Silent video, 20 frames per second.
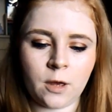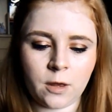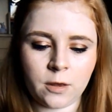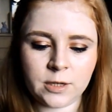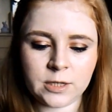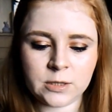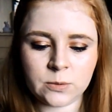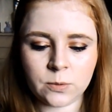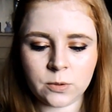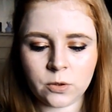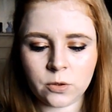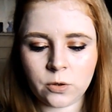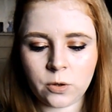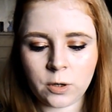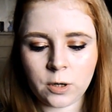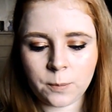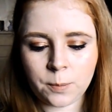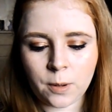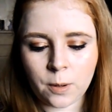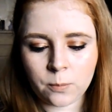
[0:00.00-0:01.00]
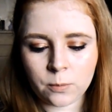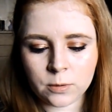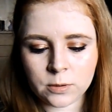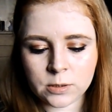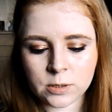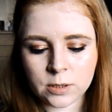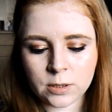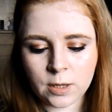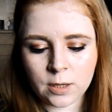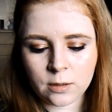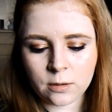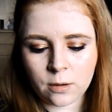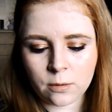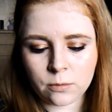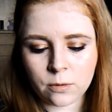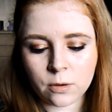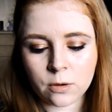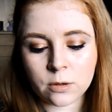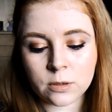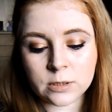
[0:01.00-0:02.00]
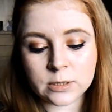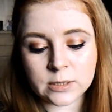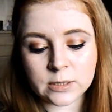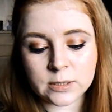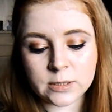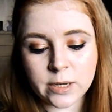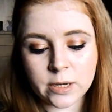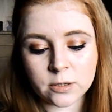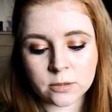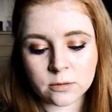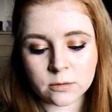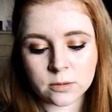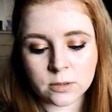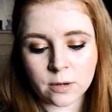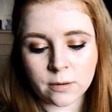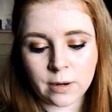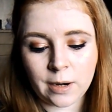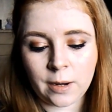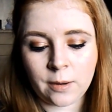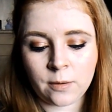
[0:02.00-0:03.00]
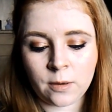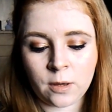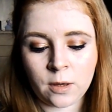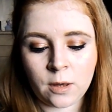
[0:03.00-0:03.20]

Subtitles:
This is one of the Colour Pop ones, I think. Oh, the Colour Sensational, sorry.